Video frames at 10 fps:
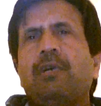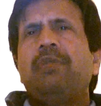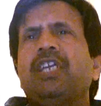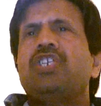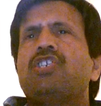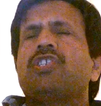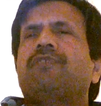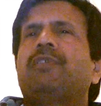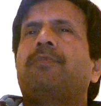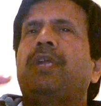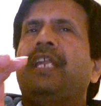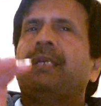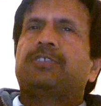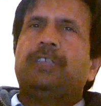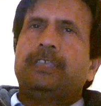the complications of the brain
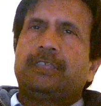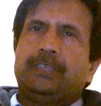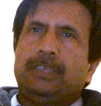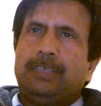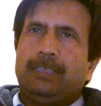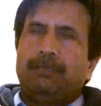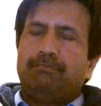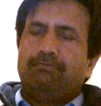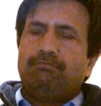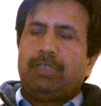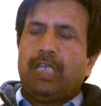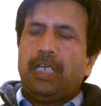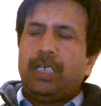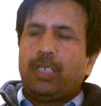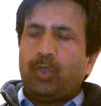abscess uh,
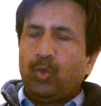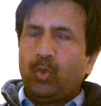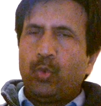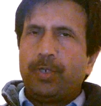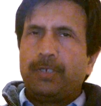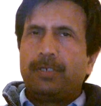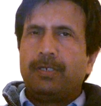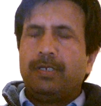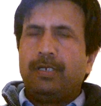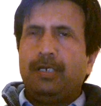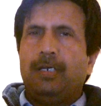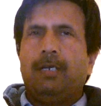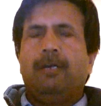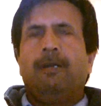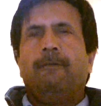can include
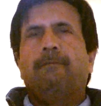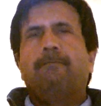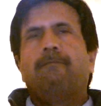uh,